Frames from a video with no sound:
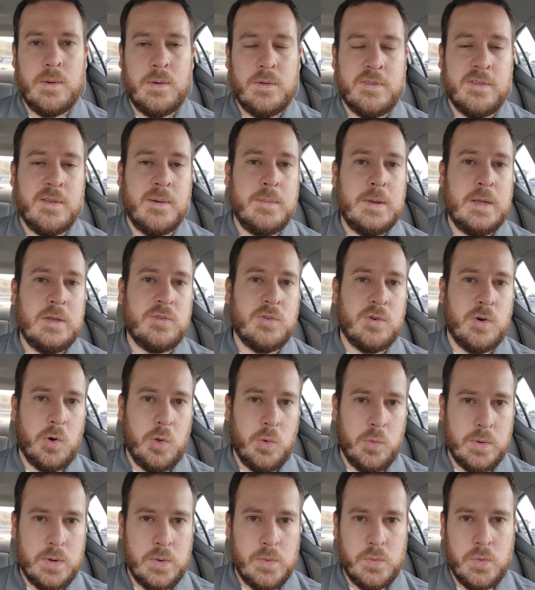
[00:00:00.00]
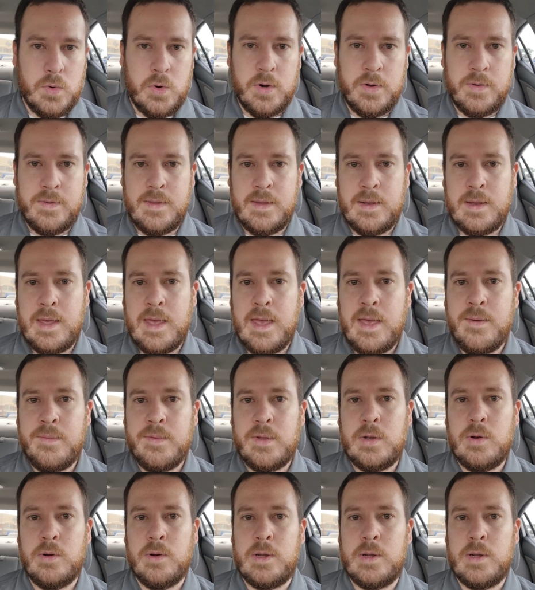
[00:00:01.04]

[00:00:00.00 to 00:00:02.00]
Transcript: some eternal rewards in heaven,